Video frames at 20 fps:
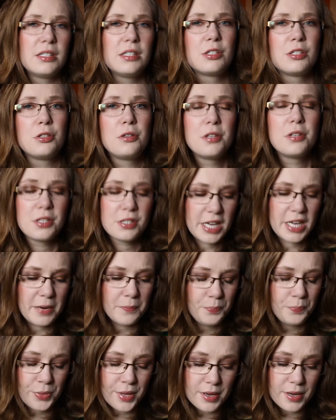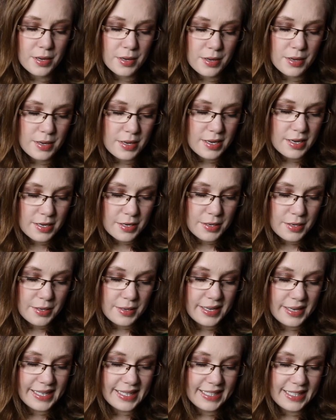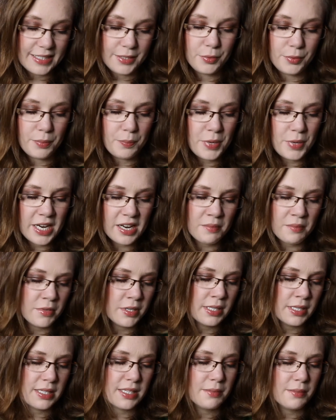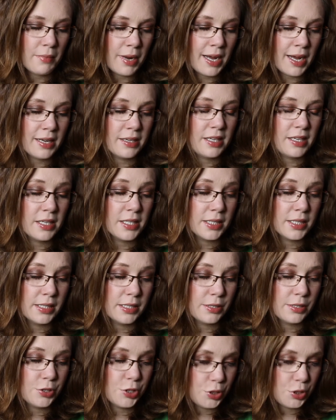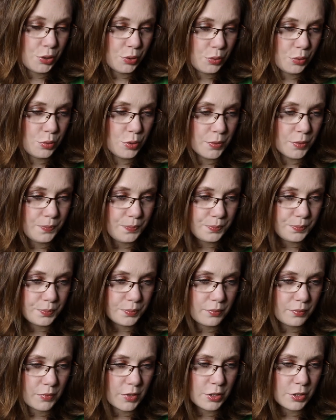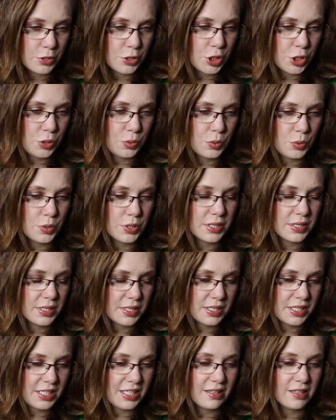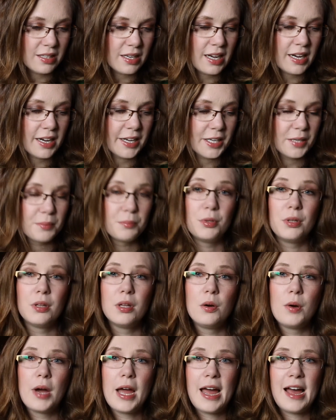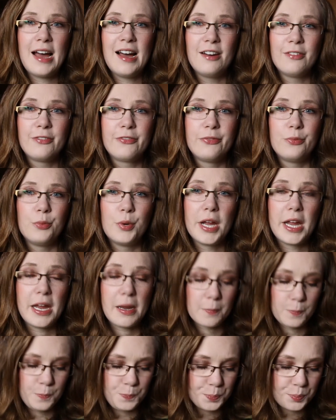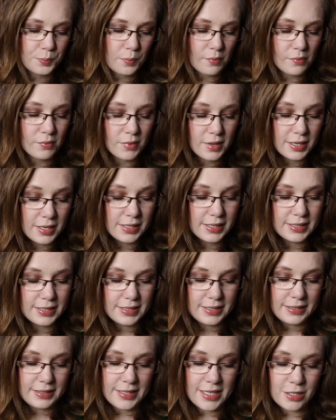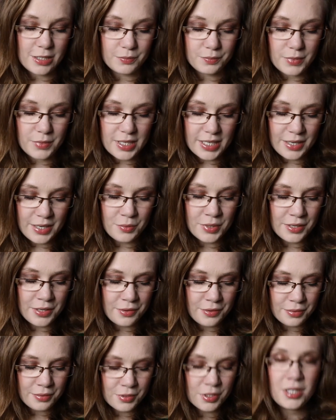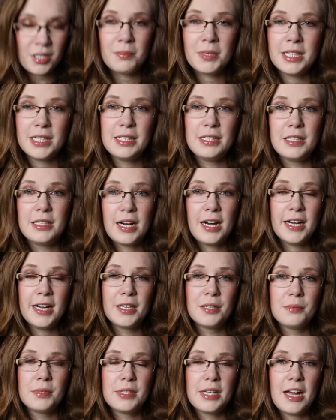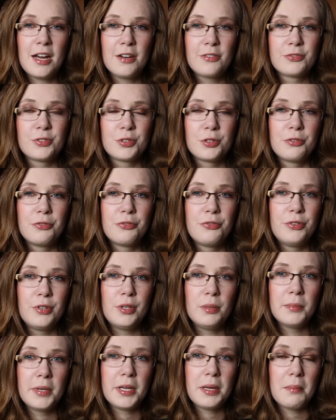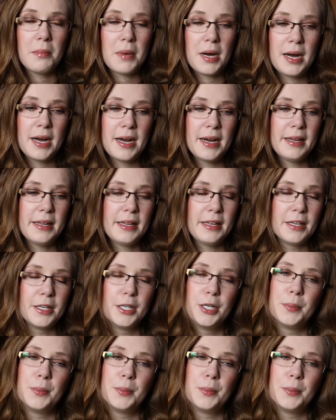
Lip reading: is still the same. And with pigments, my idea is to see that I am below halfway. Now, I went through all my items after filming my